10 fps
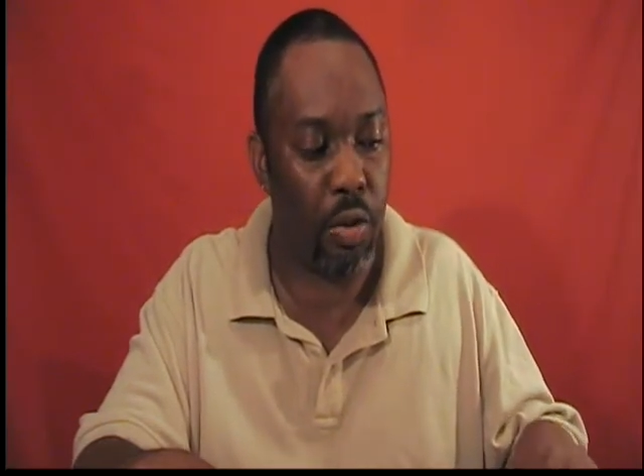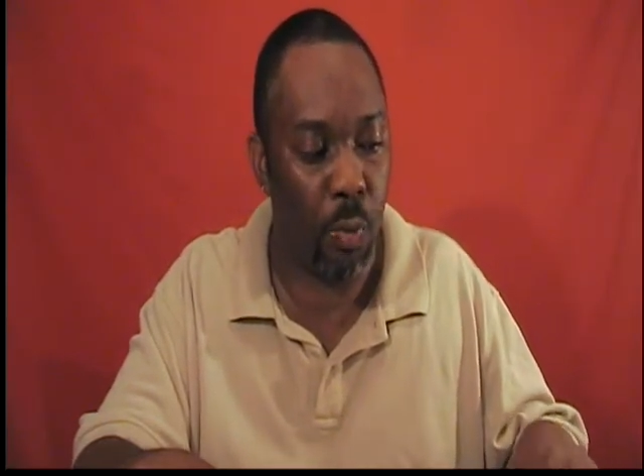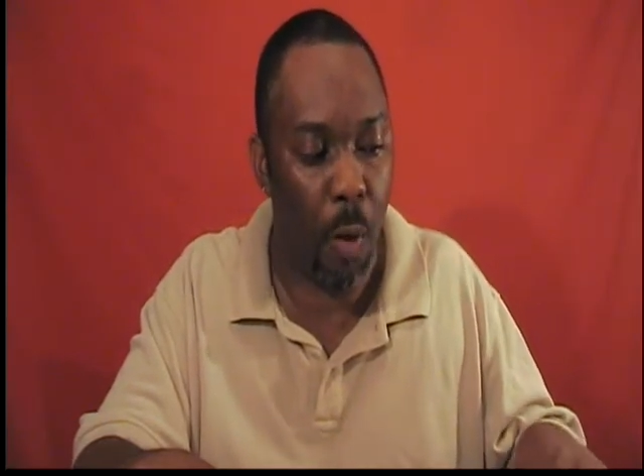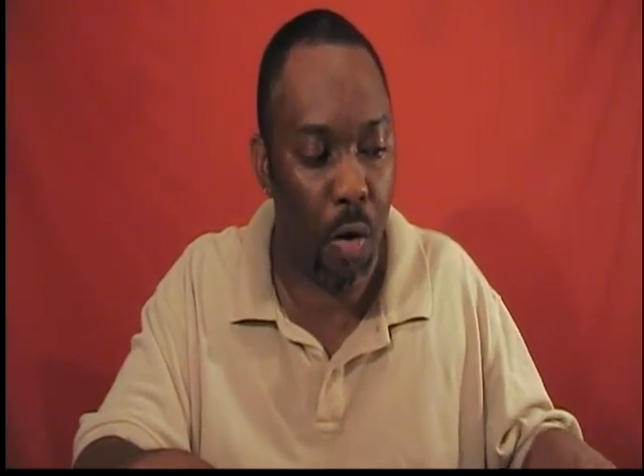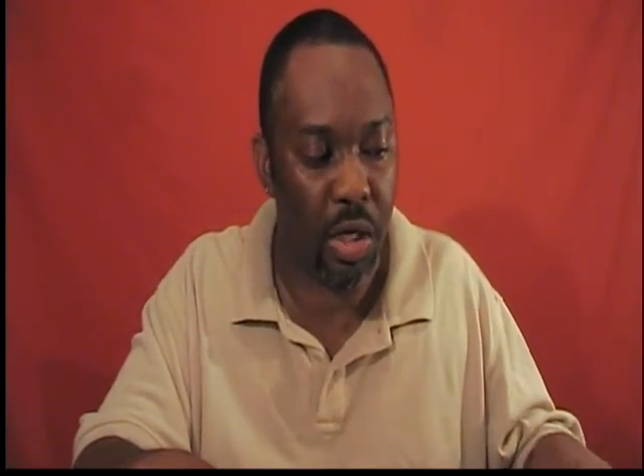and
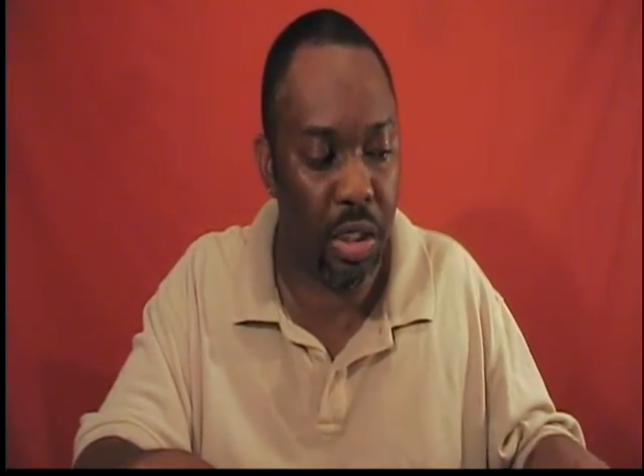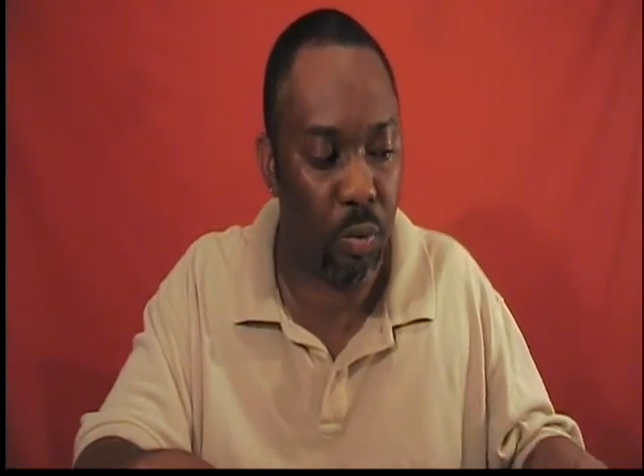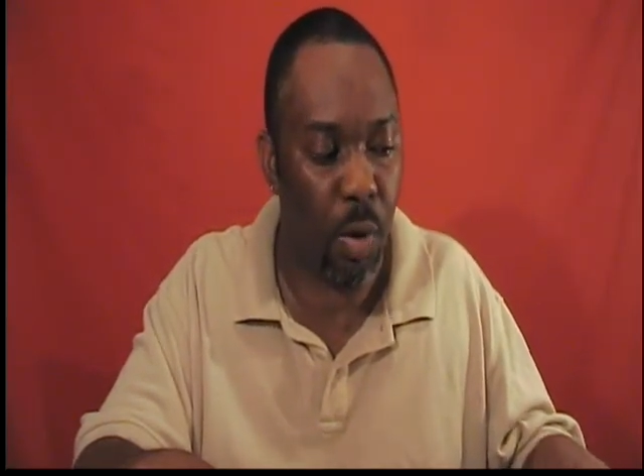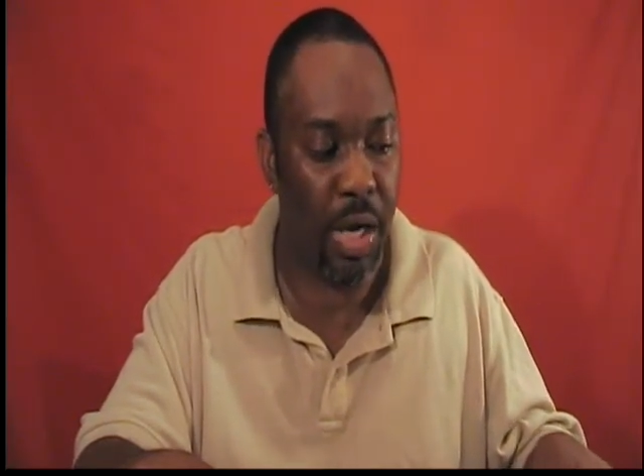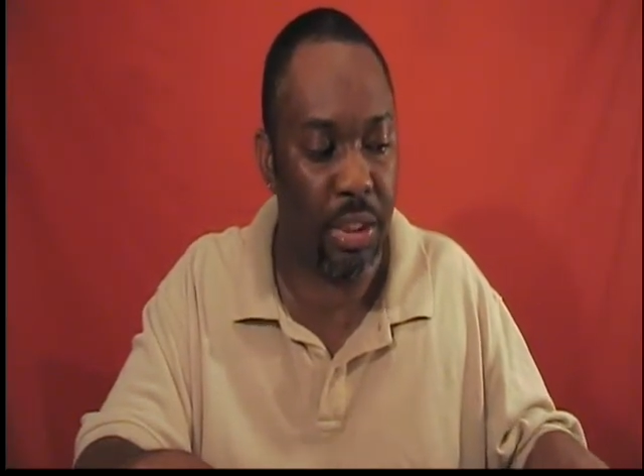to walk in
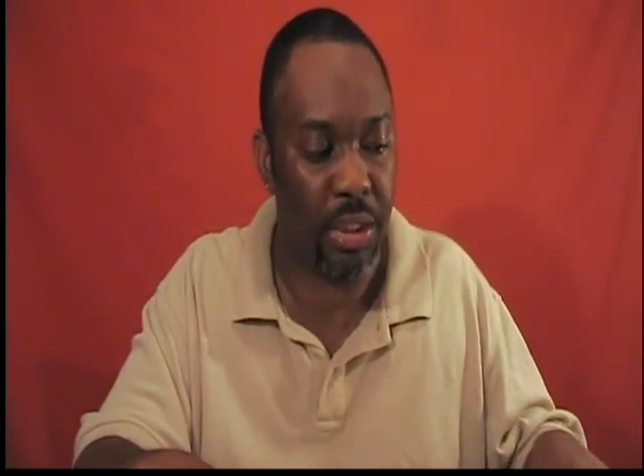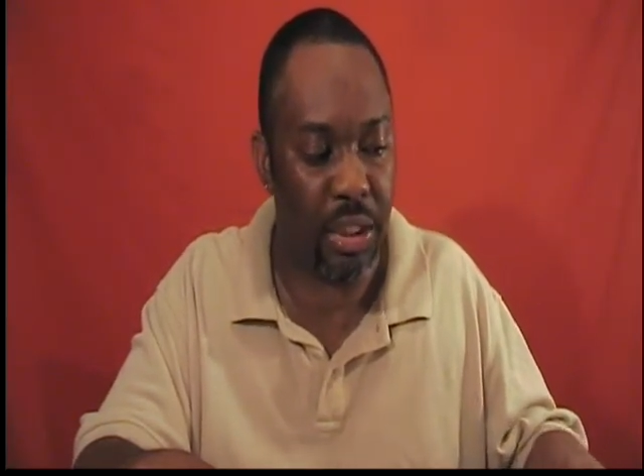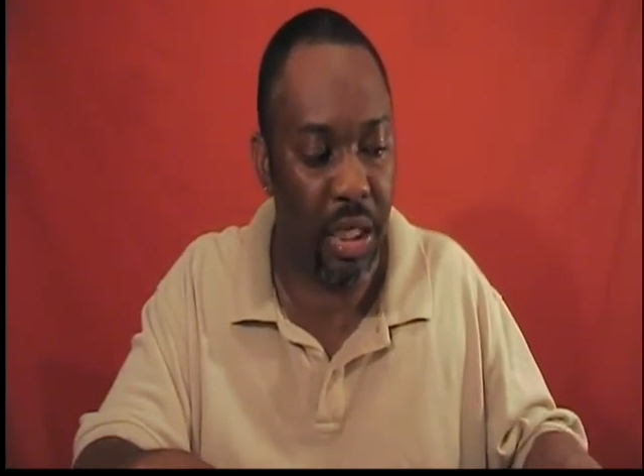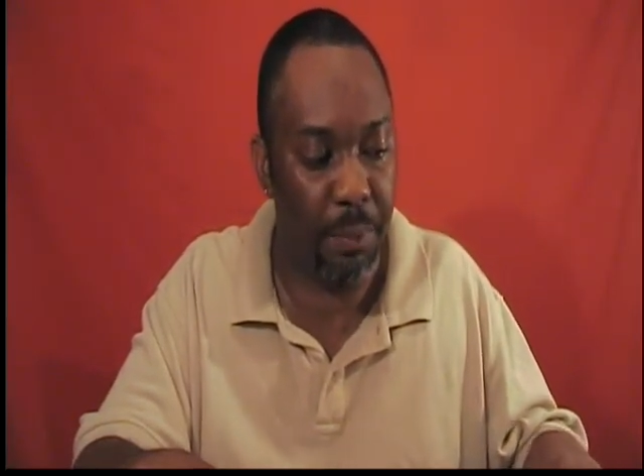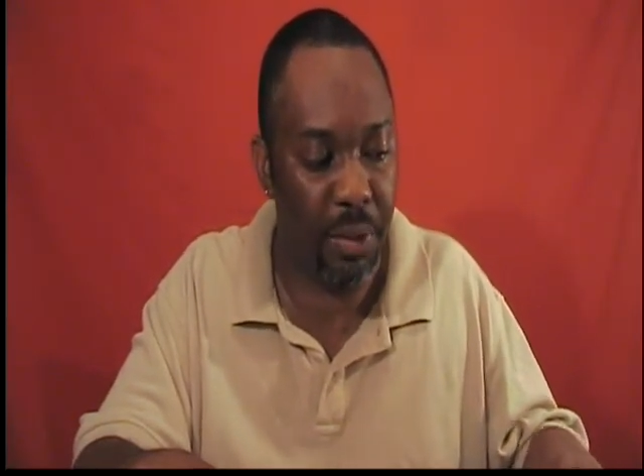his ways, and
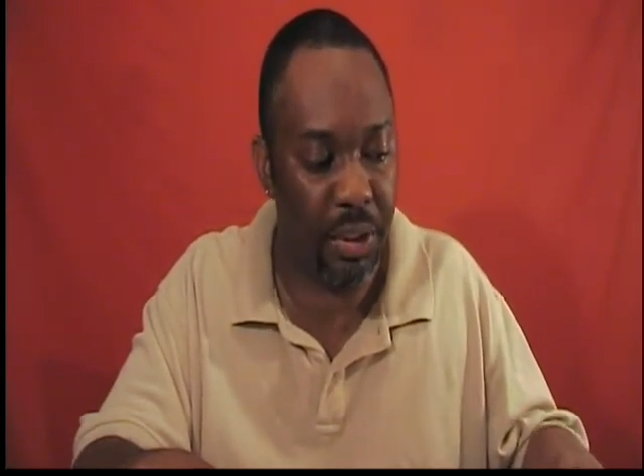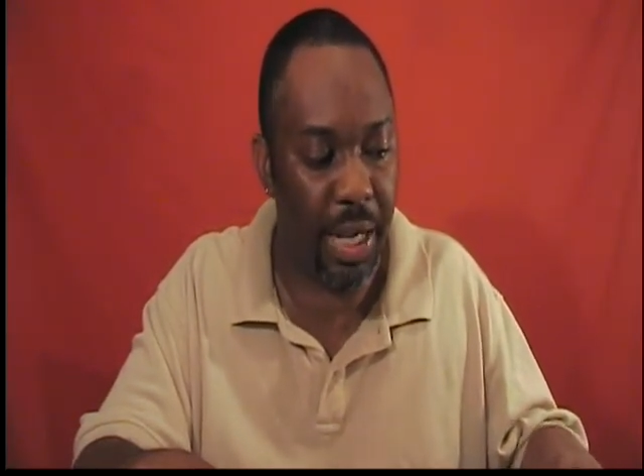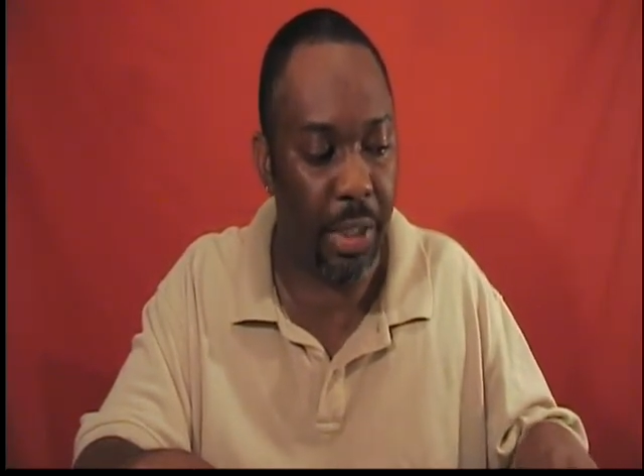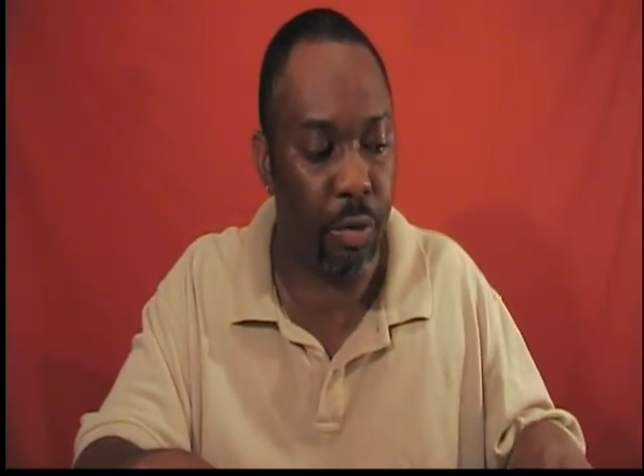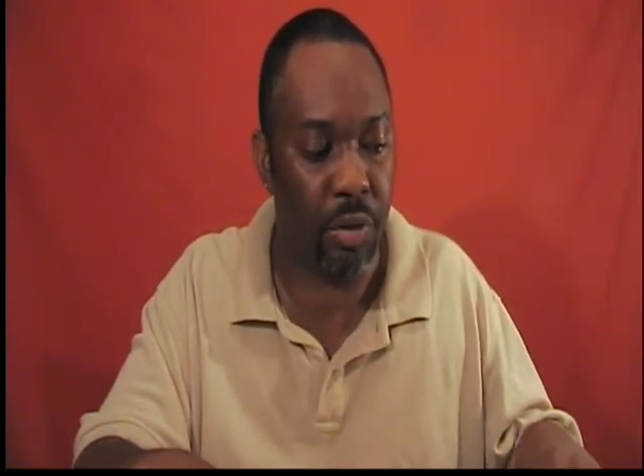to keep his
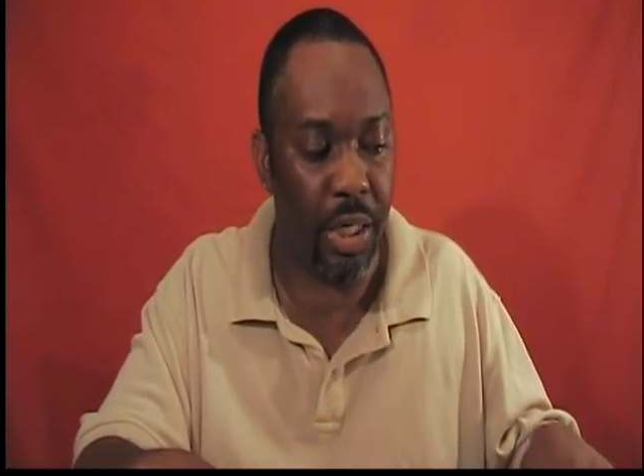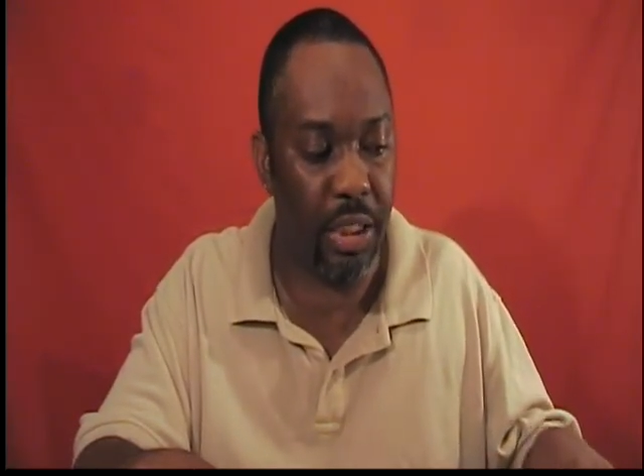statutes